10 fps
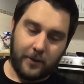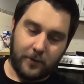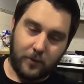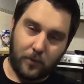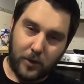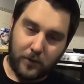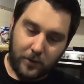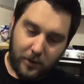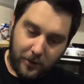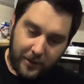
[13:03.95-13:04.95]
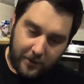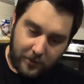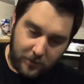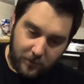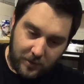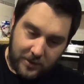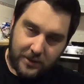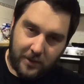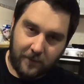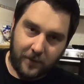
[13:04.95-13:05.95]
You won't learn how to do this
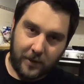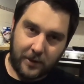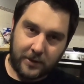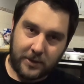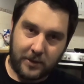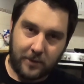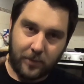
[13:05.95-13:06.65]
stuff, guys,